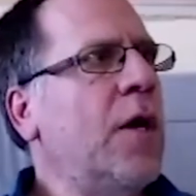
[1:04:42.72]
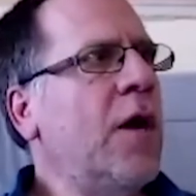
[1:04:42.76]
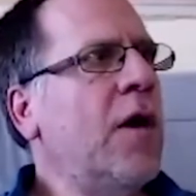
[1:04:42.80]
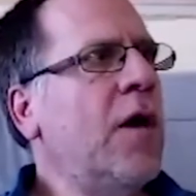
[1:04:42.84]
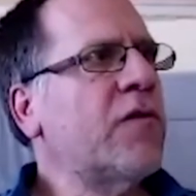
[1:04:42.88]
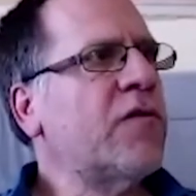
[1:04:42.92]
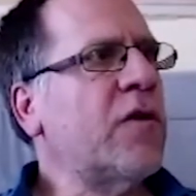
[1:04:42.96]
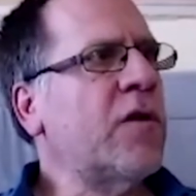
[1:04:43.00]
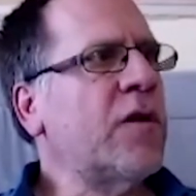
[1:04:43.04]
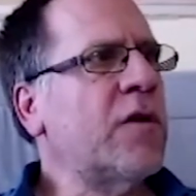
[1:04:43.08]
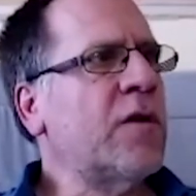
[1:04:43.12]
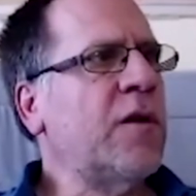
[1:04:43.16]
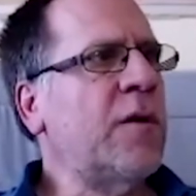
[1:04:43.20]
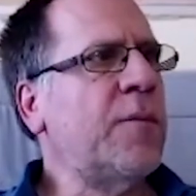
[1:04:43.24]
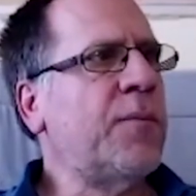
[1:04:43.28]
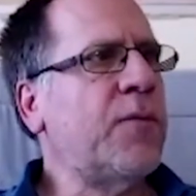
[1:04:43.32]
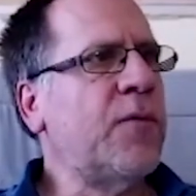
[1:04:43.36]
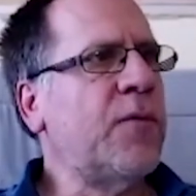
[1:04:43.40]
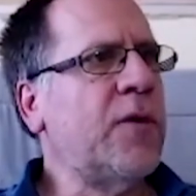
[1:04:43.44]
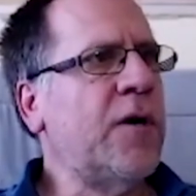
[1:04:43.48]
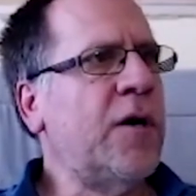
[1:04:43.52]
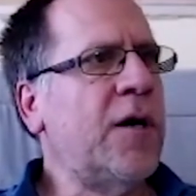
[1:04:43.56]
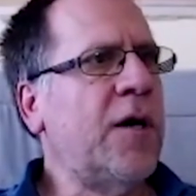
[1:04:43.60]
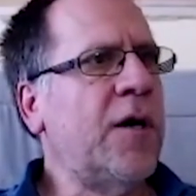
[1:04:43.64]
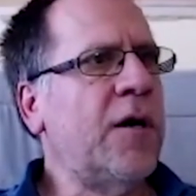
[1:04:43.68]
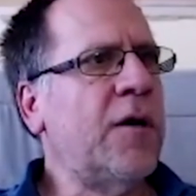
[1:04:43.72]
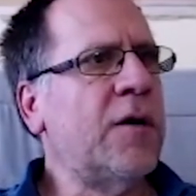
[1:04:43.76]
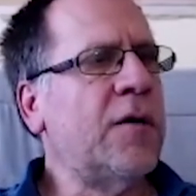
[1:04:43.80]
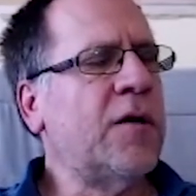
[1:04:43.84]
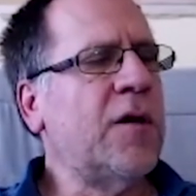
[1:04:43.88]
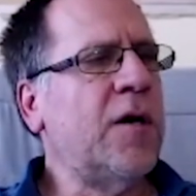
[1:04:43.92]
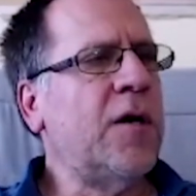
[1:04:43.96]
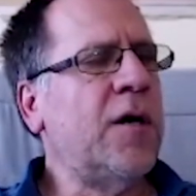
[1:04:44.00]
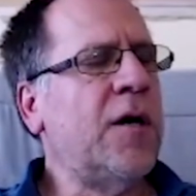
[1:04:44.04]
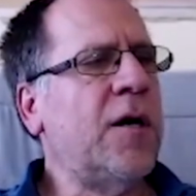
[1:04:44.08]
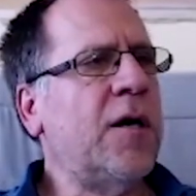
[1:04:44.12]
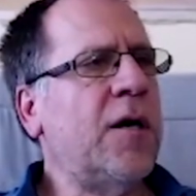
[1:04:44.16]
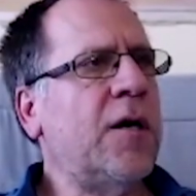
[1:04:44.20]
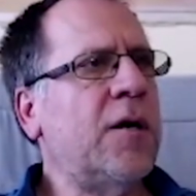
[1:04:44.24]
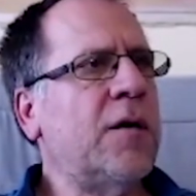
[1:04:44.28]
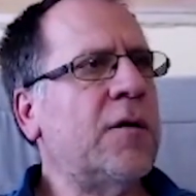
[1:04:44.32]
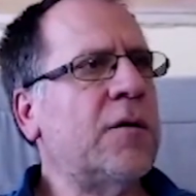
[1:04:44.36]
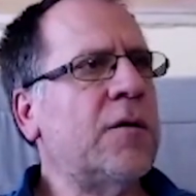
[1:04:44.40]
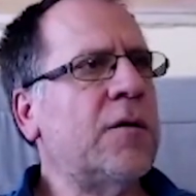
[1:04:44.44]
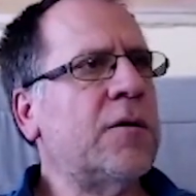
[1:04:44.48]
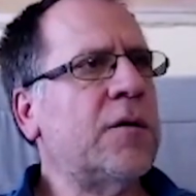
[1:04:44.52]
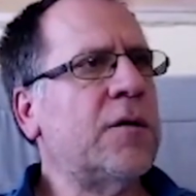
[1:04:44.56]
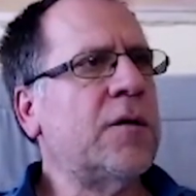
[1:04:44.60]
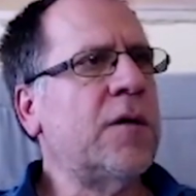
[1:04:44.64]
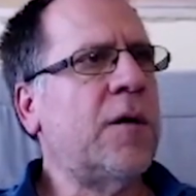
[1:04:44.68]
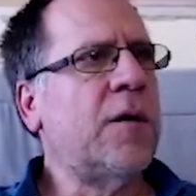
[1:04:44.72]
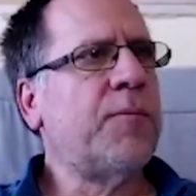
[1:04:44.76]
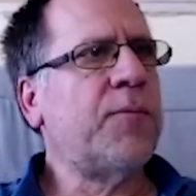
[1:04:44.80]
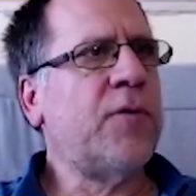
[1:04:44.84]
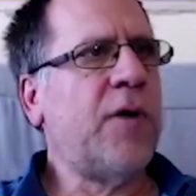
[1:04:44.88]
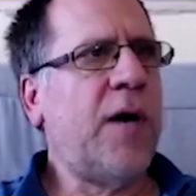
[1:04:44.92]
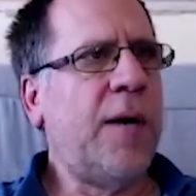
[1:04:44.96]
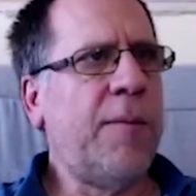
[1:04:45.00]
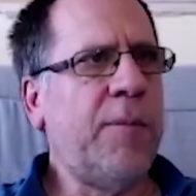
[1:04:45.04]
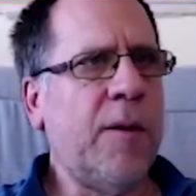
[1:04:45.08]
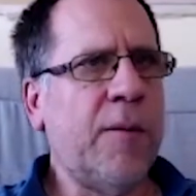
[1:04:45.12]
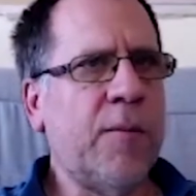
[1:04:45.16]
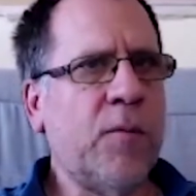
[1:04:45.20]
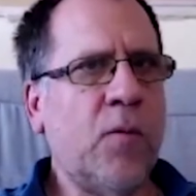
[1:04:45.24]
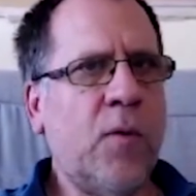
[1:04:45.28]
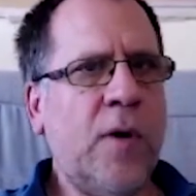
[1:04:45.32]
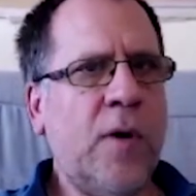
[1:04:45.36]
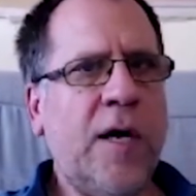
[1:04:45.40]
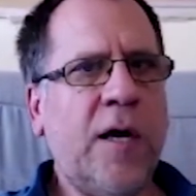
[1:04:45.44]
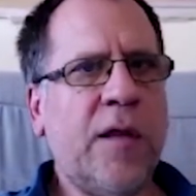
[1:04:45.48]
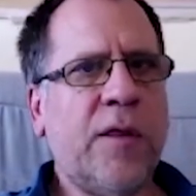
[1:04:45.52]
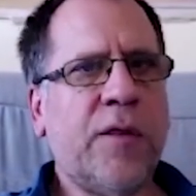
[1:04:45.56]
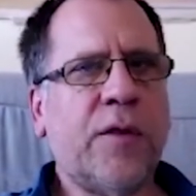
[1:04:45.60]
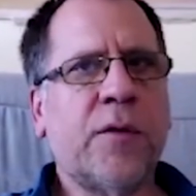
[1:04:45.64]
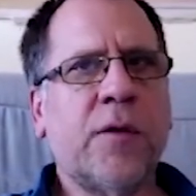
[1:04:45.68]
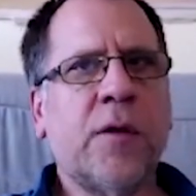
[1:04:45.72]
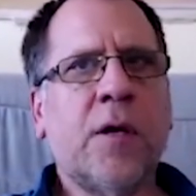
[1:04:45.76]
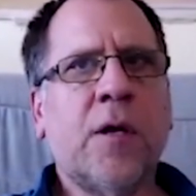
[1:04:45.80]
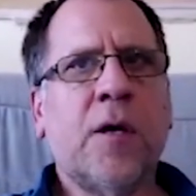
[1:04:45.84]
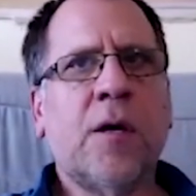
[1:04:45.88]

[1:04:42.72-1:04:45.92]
So the, the, the, the problem with